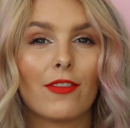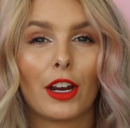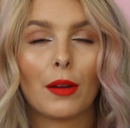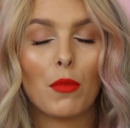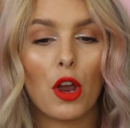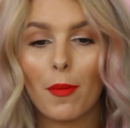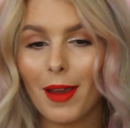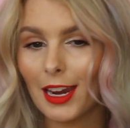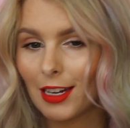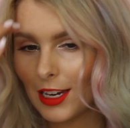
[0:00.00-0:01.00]
very
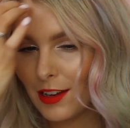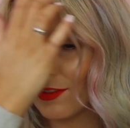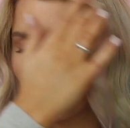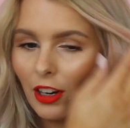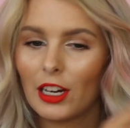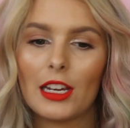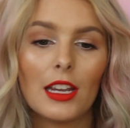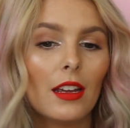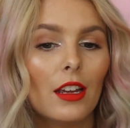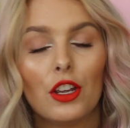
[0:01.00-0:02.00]
mermaidy, very